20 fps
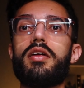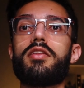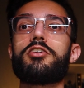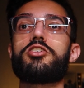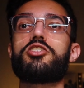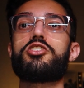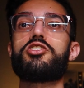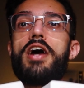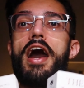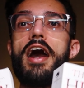
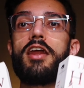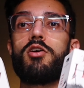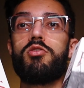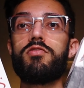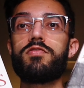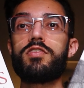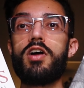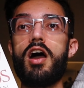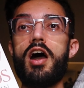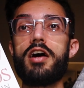The Shadow
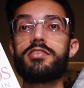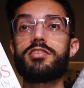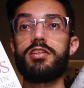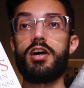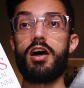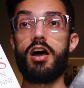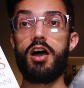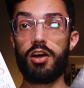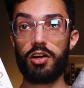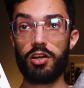of Gods
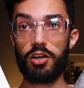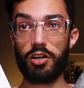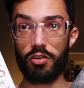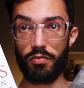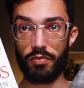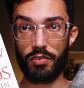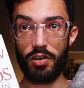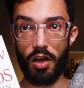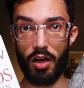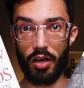and Hunger
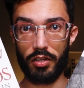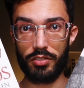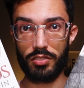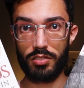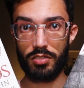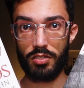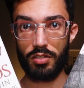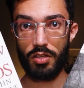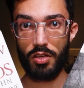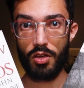of
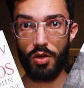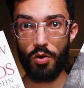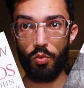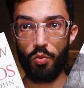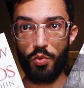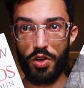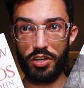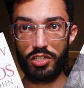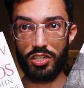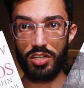Gods,
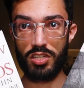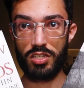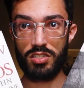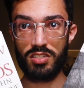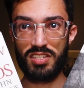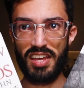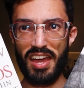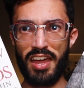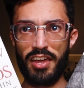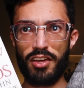which
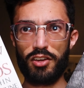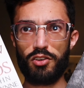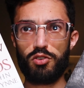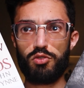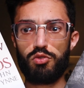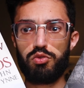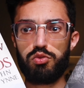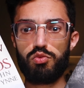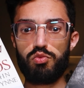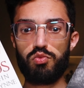is a
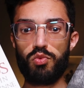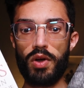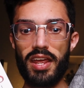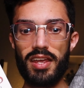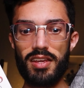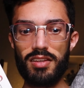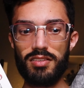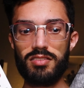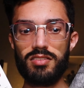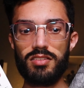
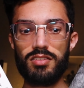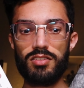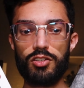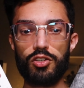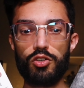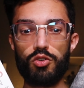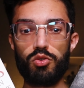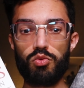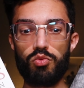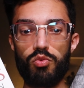crazy,
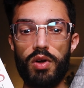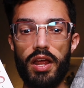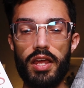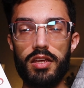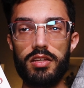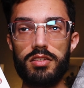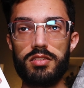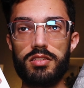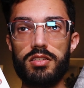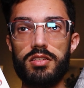
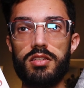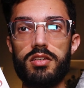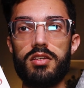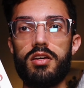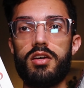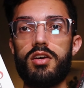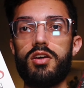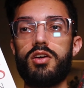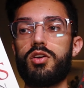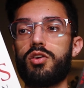
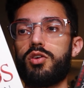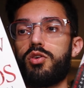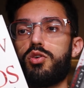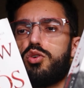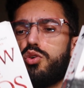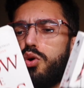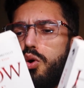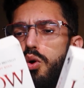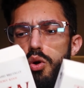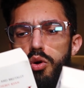crazy,
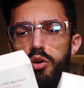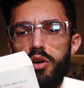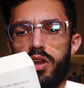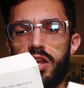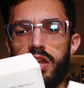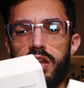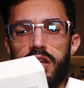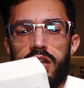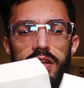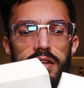
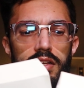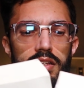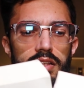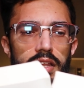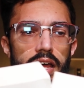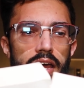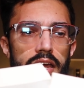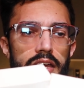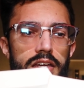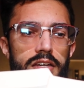gory,
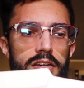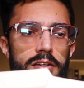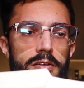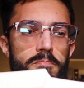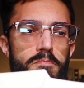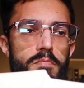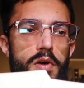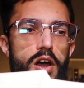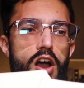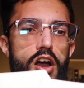like
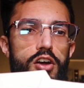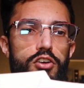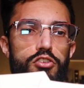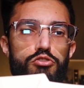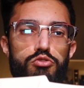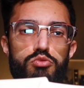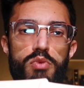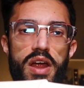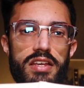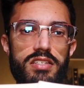
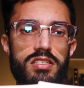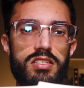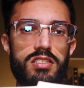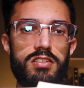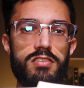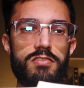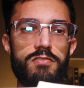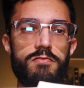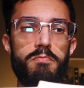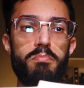
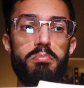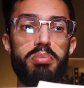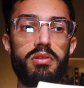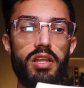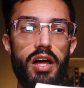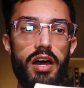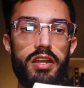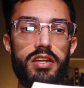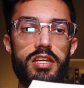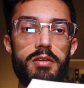aggressive,
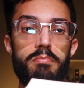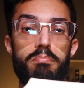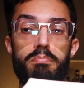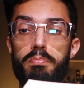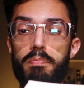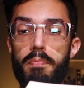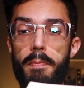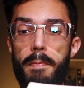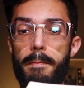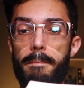bloody
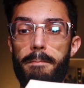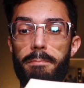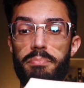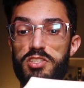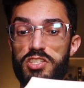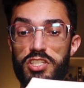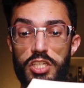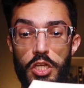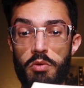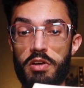
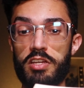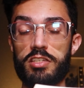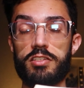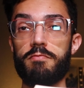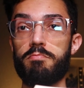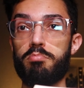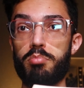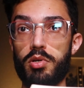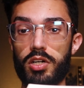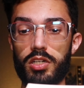series
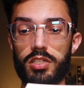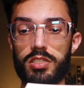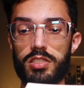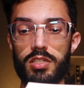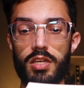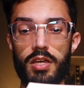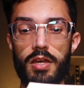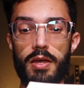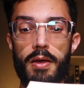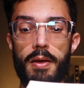of
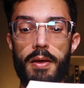books.